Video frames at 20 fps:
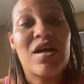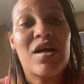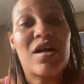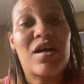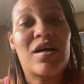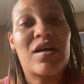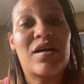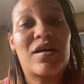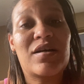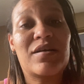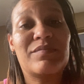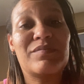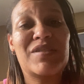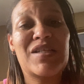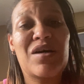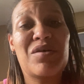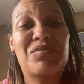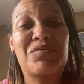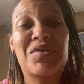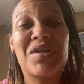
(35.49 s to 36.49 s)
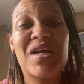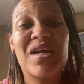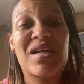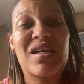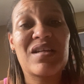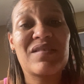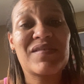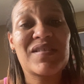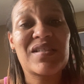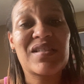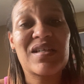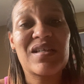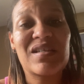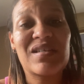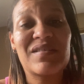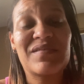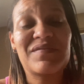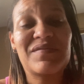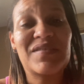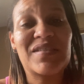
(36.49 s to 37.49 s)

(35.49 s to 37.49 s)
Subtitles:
No negative stuff.